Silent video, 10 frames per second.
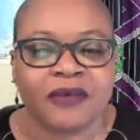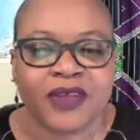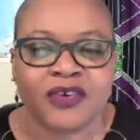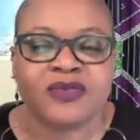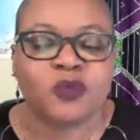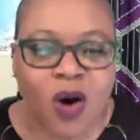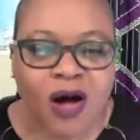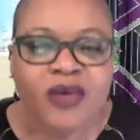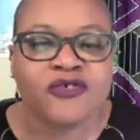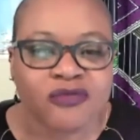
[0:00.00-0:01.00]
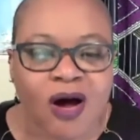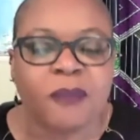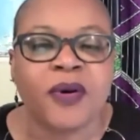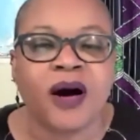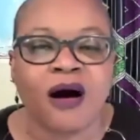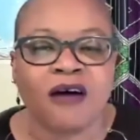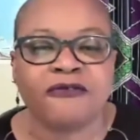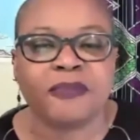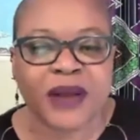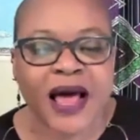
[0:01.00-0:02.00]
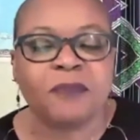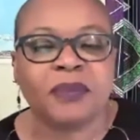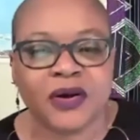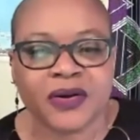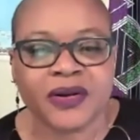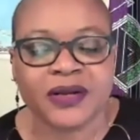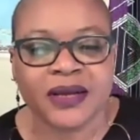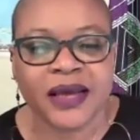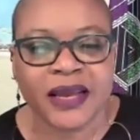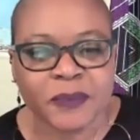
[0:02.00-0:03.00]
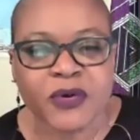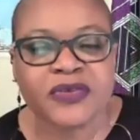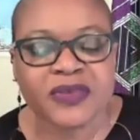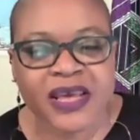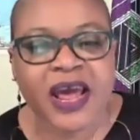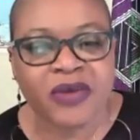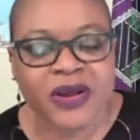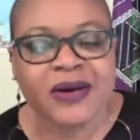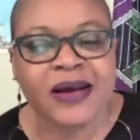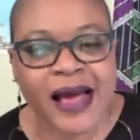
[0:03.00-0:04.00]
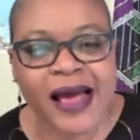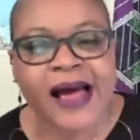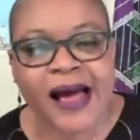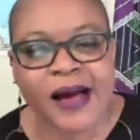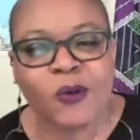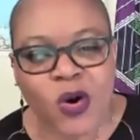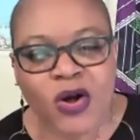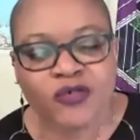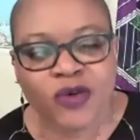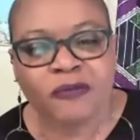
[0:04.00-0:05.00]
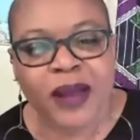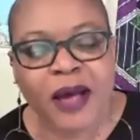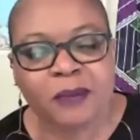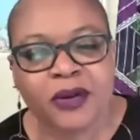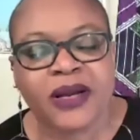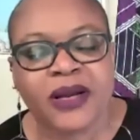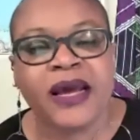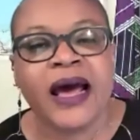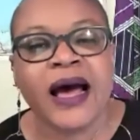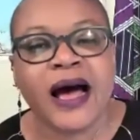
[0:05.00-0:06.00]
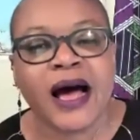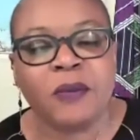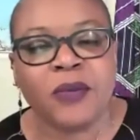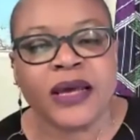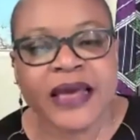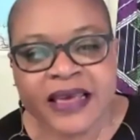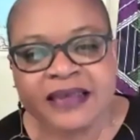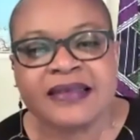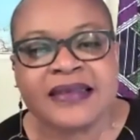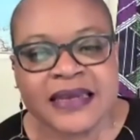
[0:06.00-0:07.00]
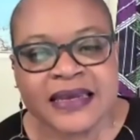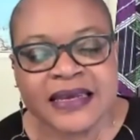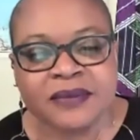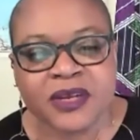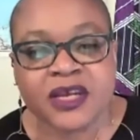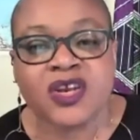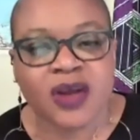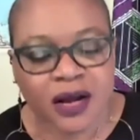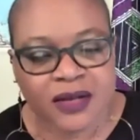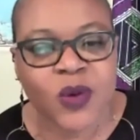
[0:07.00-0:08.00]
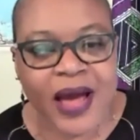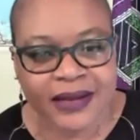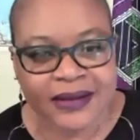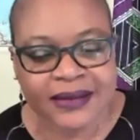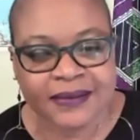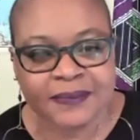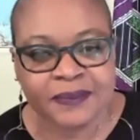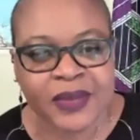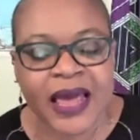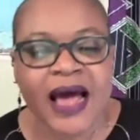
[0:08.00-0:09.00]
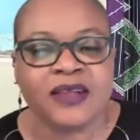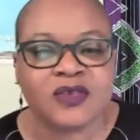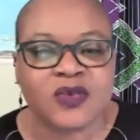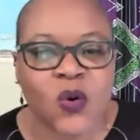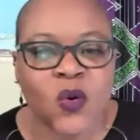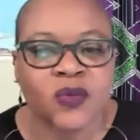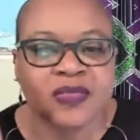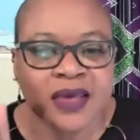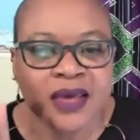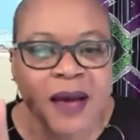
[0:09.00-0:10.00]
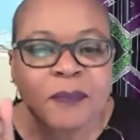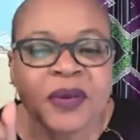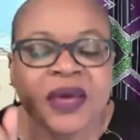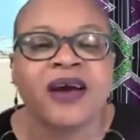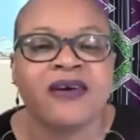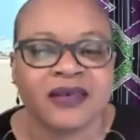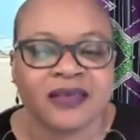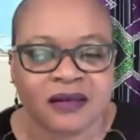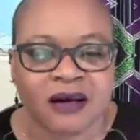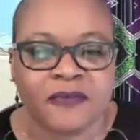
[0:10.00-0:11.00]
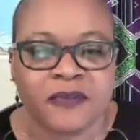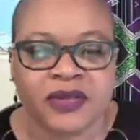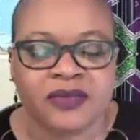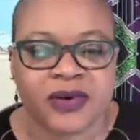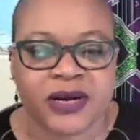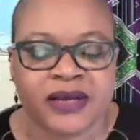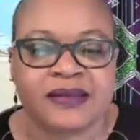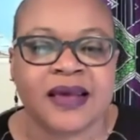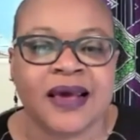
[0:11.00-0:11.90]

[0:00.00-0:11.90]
there's one drop of Black blood, any person carrying one drop of Black blood is deemed not white. And so the appearance of mixed race